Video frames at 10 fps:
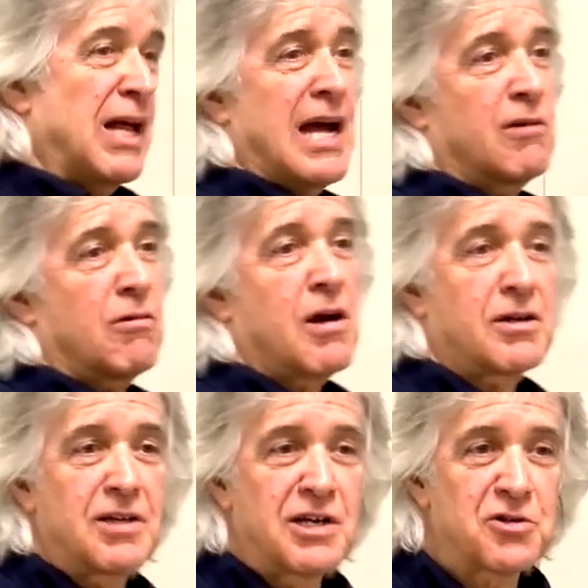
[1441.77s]
Black
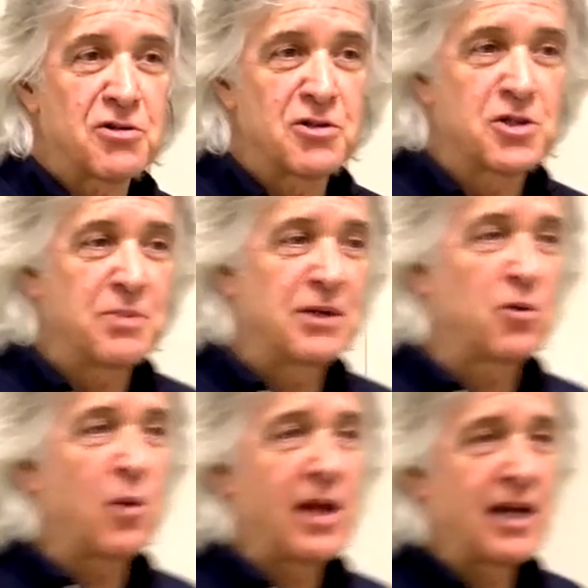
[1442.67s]
Rock Desert and spend
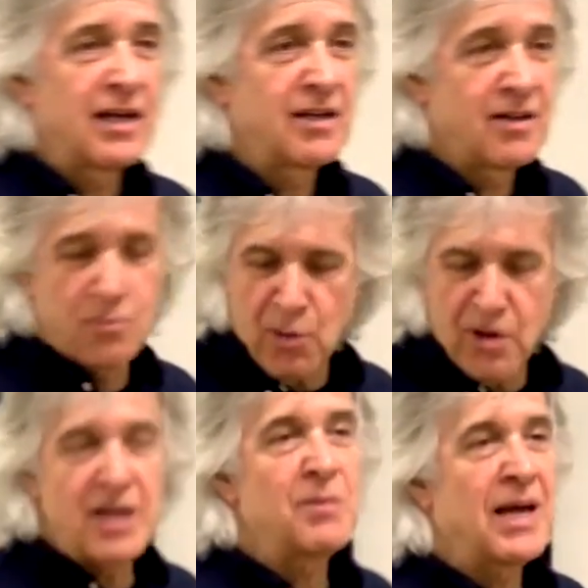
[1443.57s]
the weekend at Burning